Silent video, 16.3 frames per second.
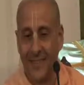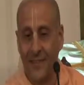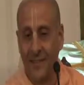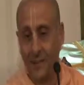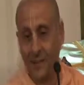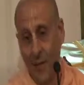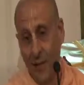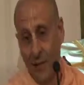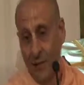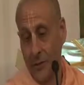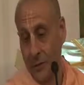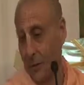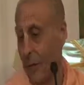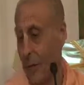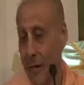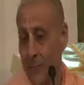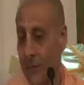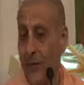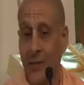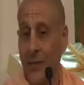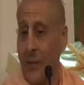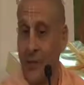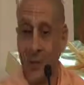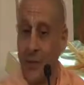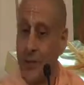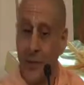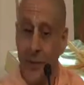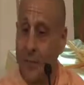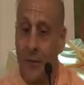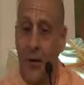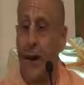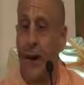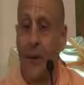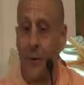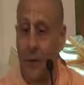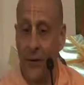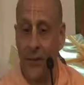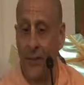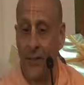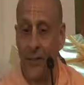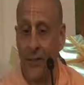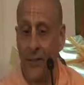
as well as popularity and power.